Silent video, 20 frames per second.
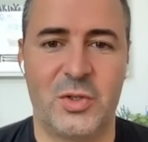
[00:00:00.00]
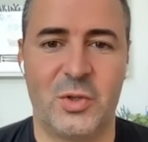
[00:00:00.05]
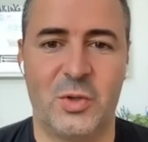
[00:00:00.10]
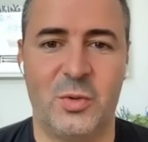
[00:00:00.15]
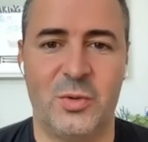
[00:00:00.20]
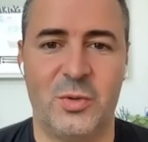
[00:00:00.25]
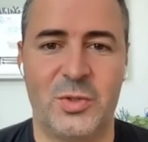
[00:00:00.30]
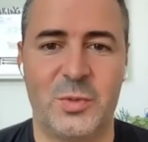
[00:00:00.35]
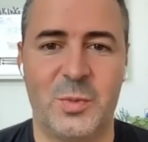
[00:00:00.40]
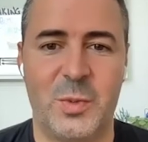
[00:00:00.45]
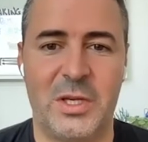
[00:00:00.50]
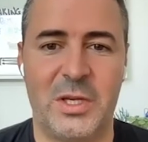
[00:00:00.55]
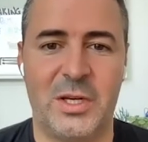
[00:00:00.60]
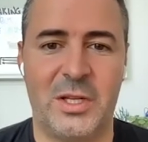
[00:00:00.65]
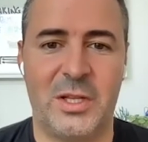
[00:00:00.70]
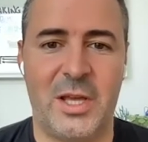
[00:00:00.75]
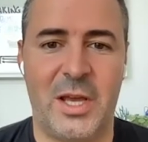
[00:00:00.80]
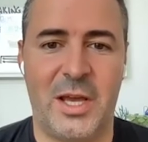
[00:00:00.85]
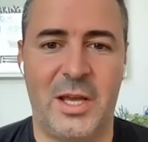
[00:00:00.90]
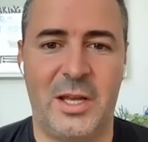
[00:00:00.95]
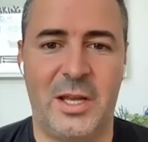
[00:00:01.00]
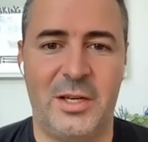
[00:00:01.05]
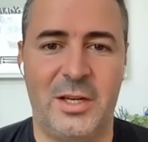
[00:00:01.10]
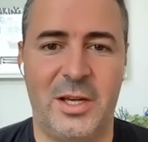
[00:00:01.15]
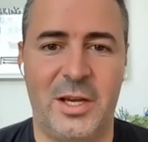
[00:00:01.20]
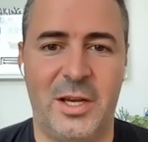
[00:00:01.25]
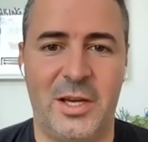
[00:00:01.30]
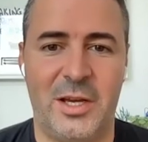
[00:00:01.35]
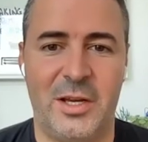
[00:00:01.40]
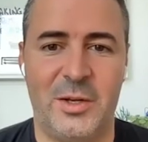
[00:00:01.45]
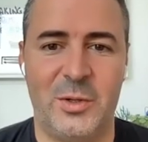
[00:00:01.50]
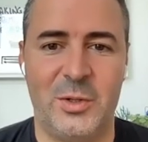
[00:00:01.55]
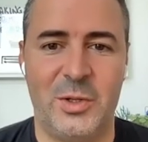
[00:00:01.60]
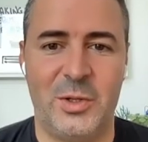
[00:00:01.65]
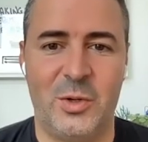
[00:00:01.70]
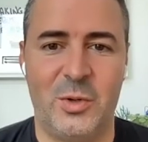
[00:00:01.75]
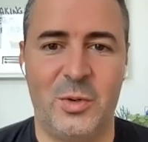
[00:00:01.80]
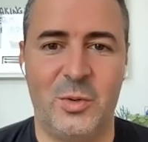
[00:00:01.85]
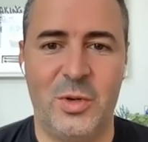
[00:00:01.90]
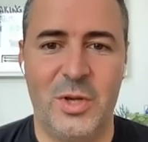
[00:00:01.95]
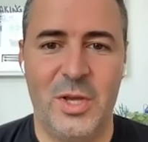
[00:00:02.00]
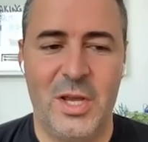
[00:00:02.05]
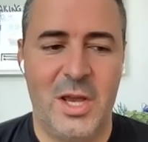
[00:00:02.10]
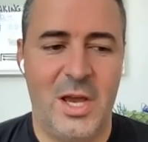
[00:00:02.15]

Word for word: So, speaking of that, uh, you know.